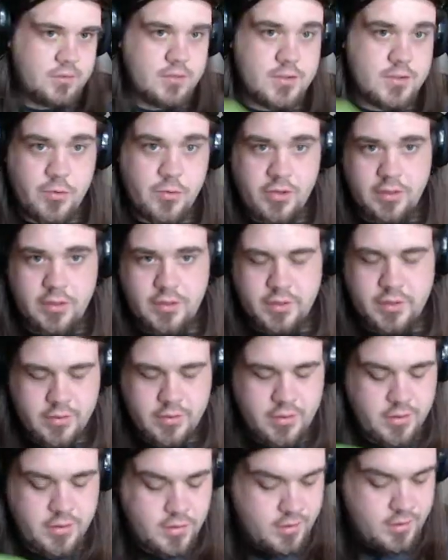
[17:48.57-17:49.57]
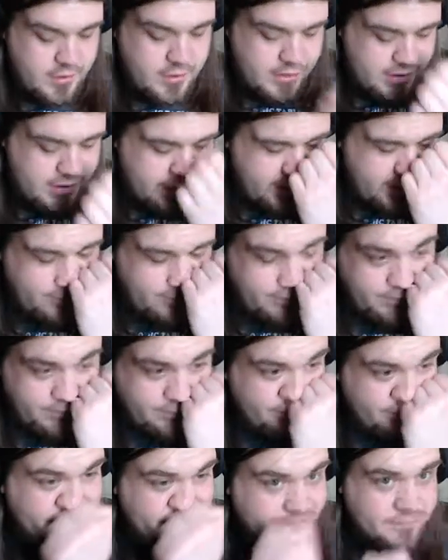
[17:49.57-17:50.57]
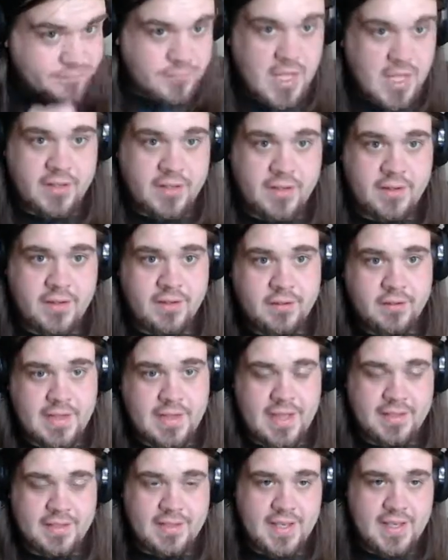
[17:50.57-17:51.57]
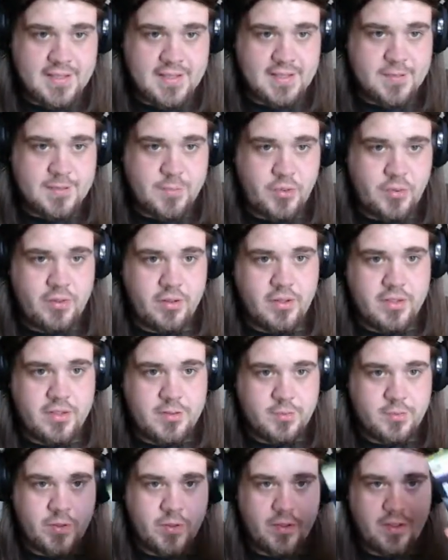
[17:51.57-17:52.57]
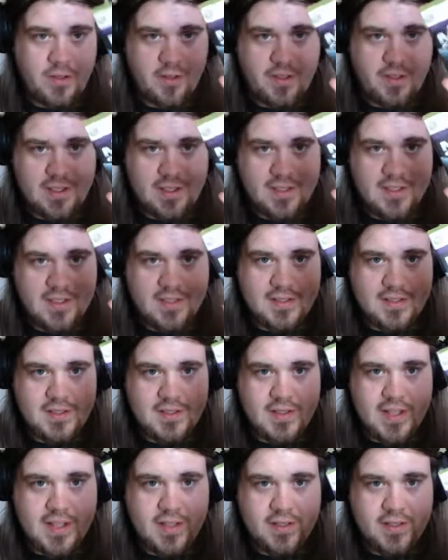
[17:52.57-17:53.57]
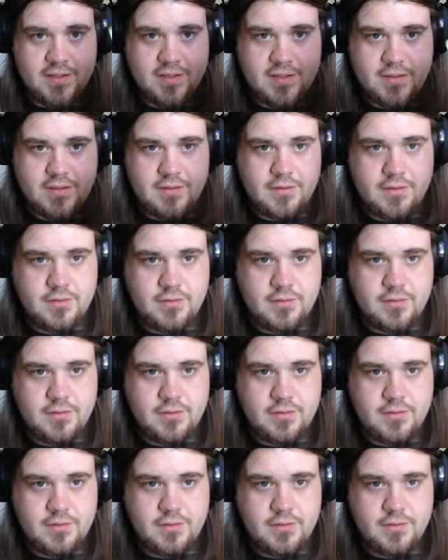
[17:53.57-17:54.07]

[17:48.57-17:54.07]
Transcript: Spoiler. Not that that's a spoiler. Spoiler that this is next.